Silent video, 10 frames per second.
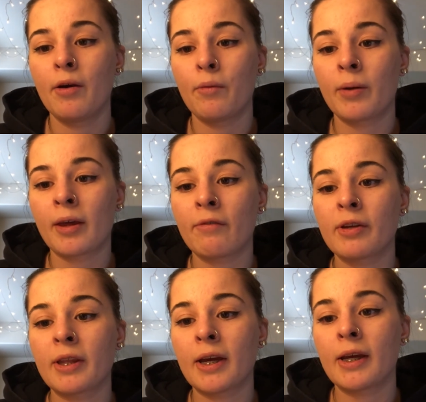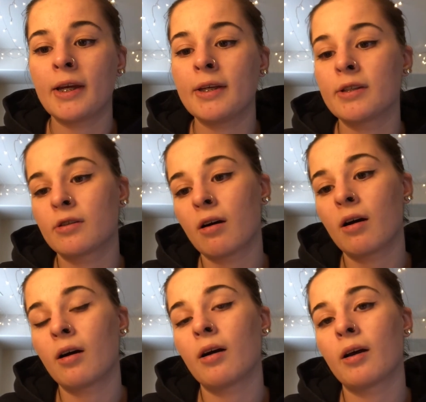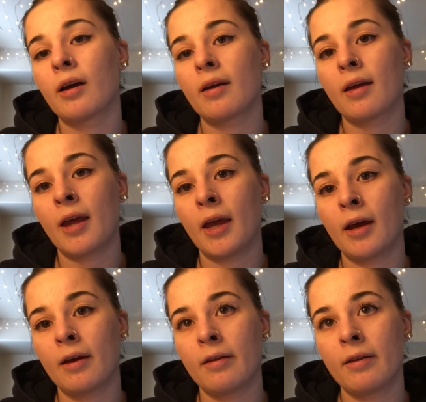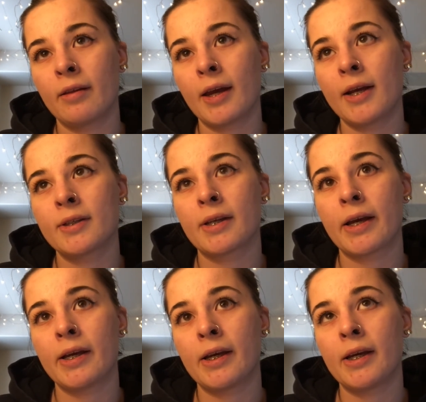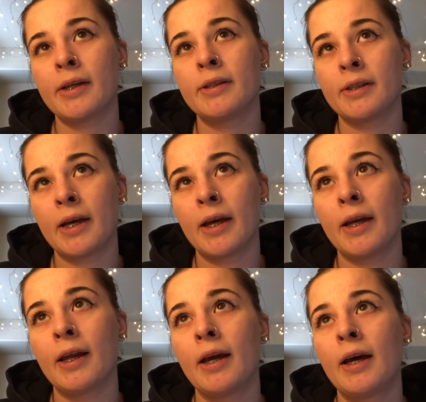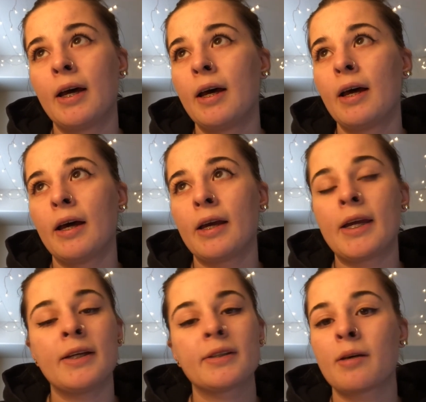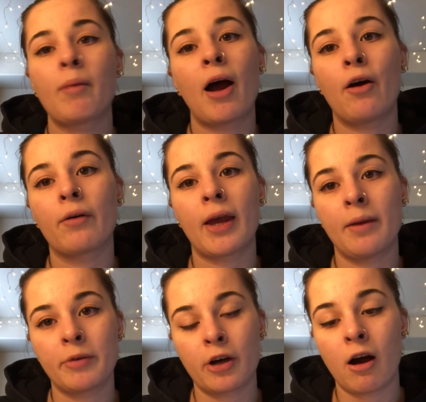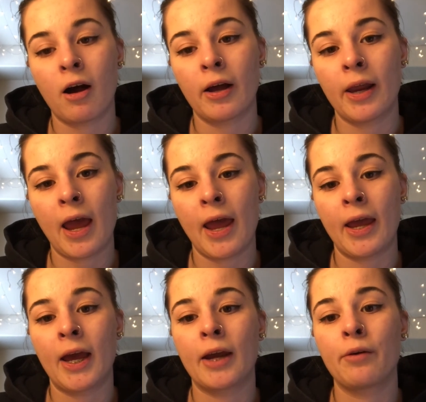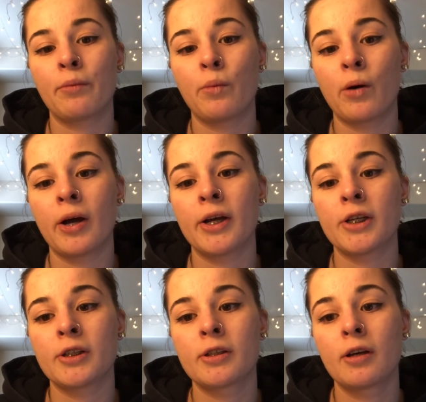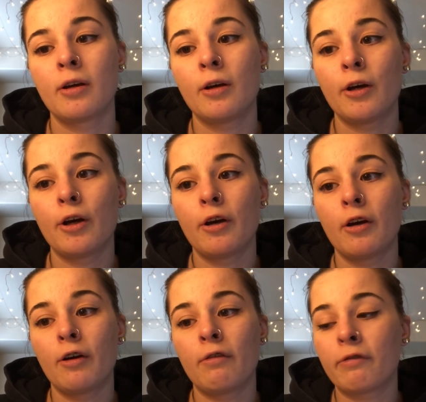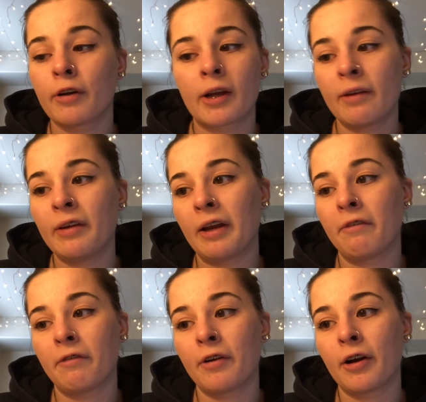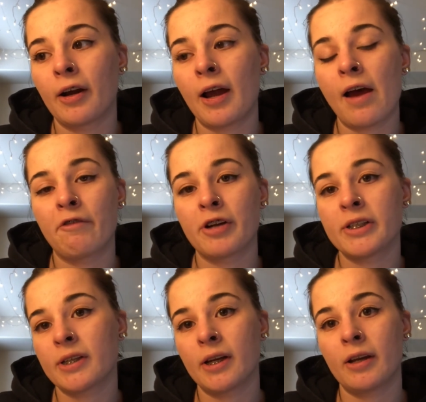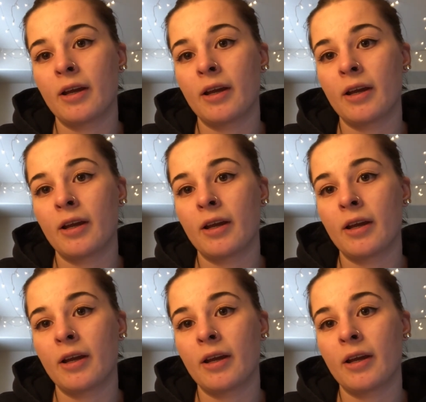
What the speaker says: with everything he saw and the things that he did, he somehow came to God and was forgiven for every sin